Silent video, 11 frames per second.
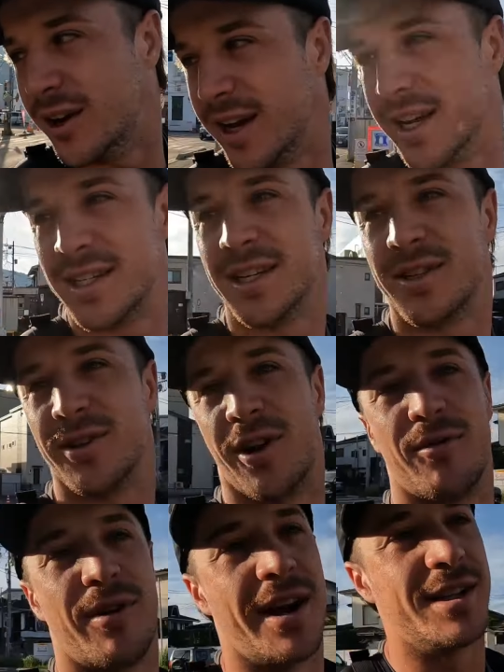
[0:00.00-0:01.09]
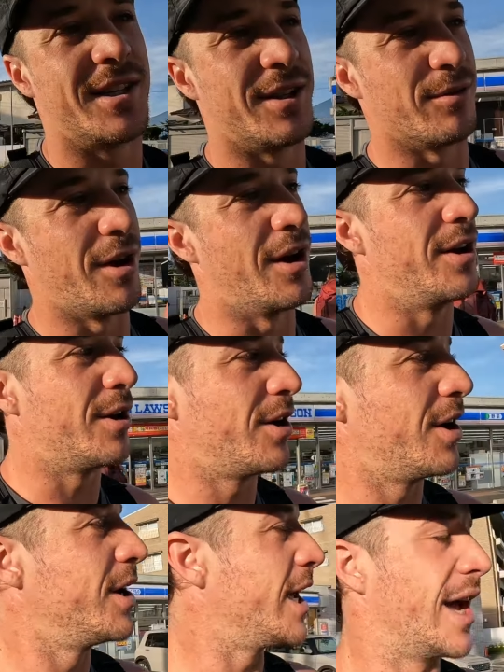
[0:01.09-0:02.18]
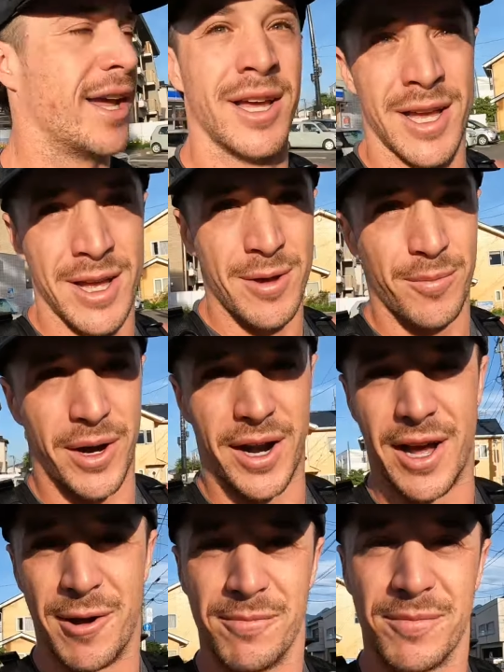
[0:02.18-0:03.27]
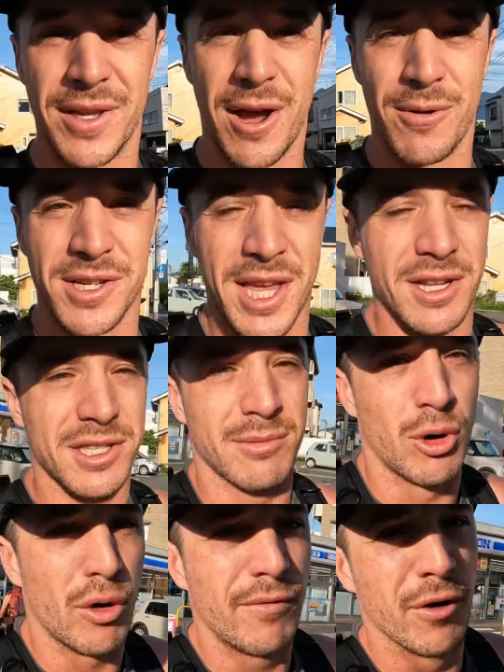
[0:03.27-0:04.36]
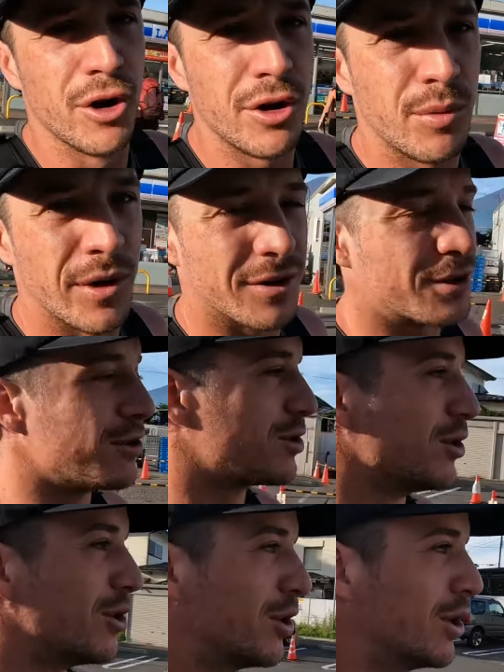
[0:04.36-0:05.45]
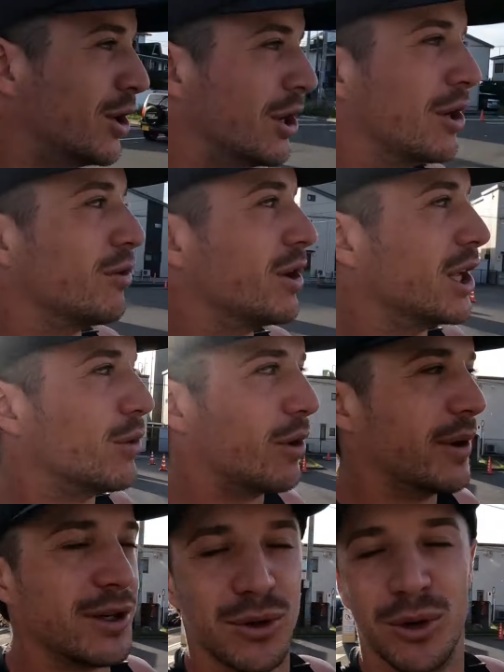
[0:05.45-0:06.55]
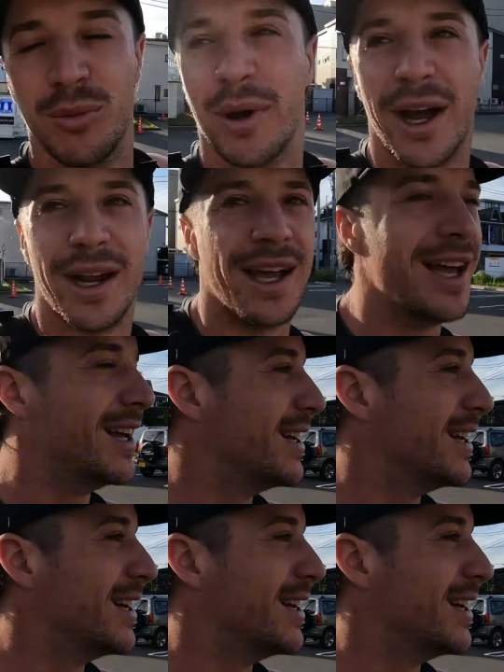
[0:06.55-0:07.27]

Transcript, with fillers: Oh yeah, it says do not run into the road. Yeah. But um, yeah, we're just getting some more food. We're not too sure really what we're doing, but